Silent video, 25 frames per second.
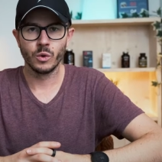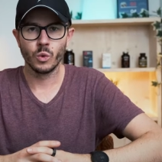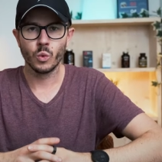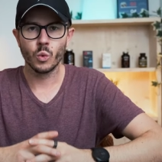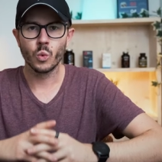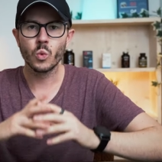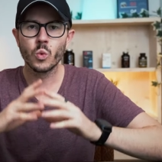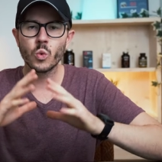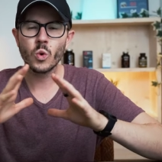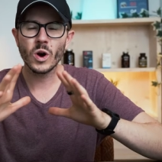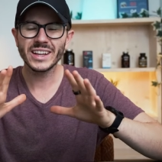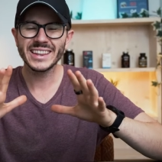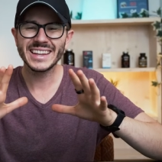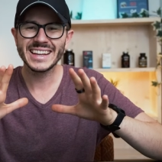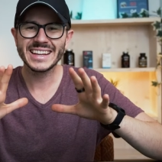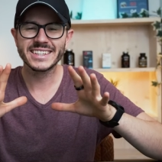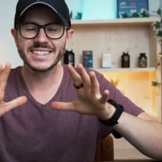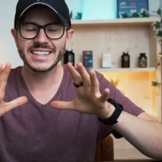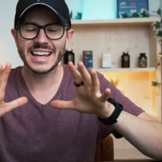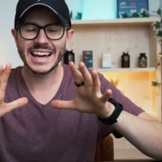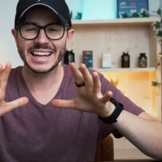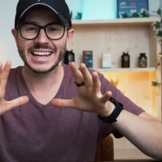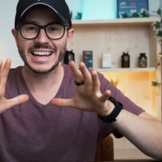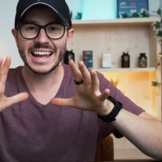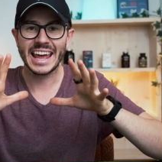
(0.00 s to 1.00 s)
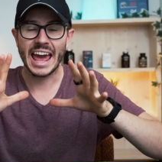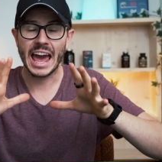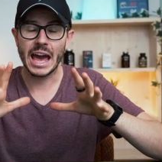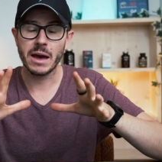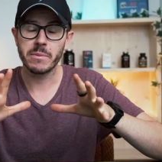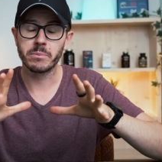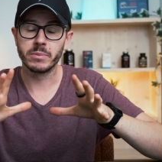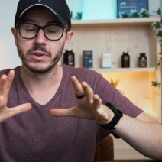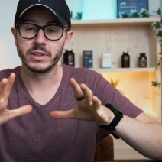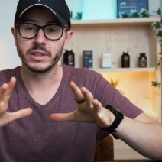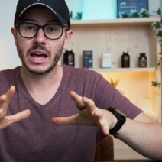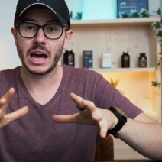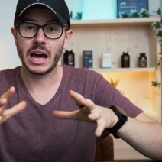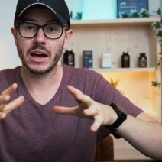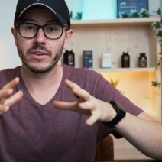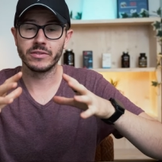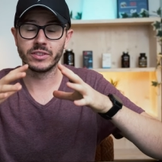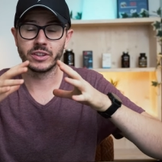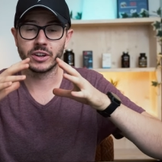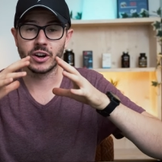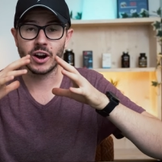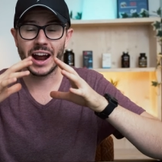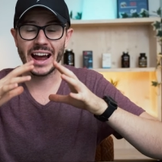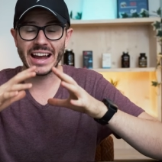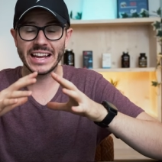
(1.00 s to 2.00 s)
What exactly happened
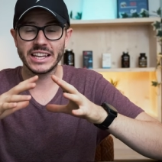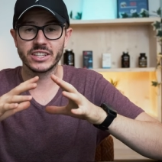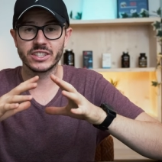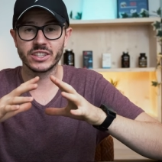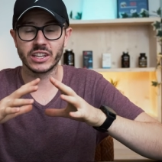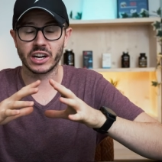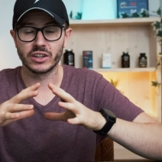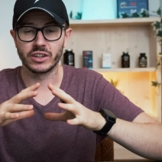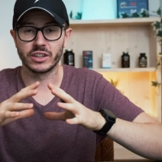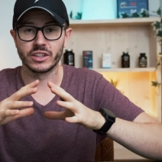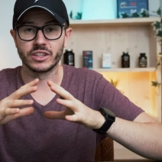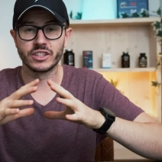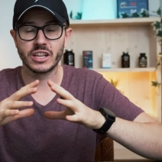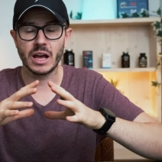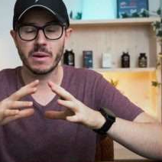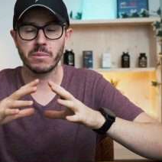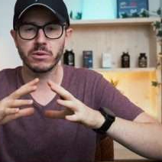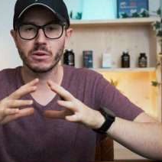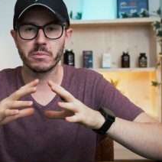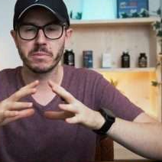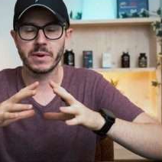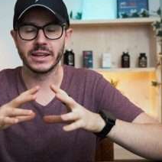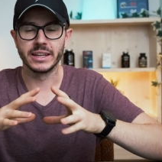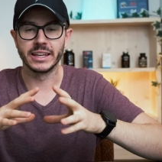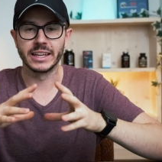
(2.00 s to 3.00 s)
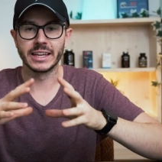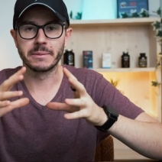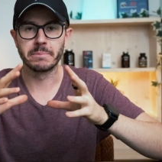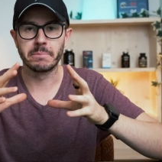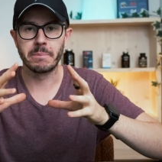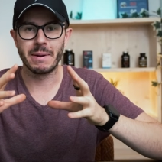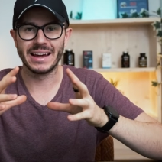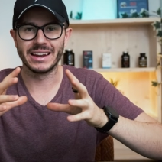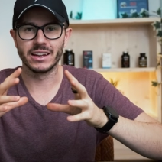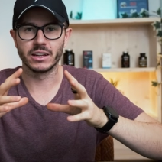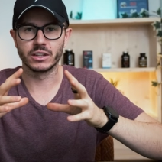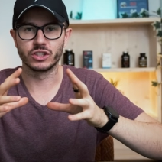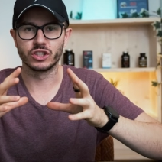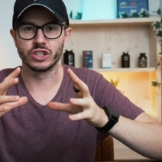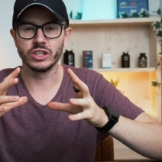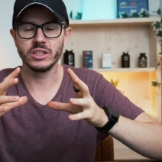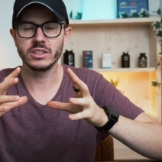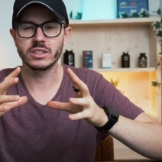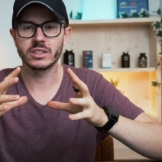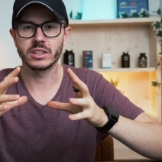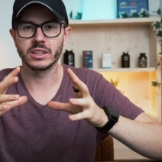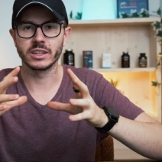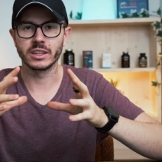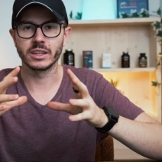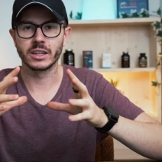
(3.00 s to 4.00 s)
after I started supplementing Panax
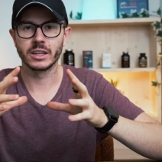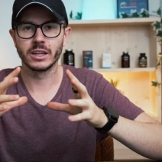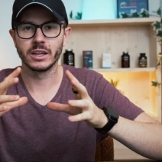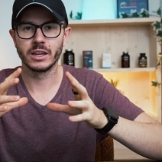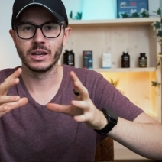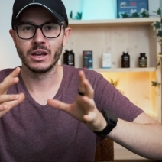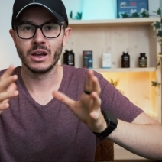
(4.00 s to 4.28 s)
ginseng?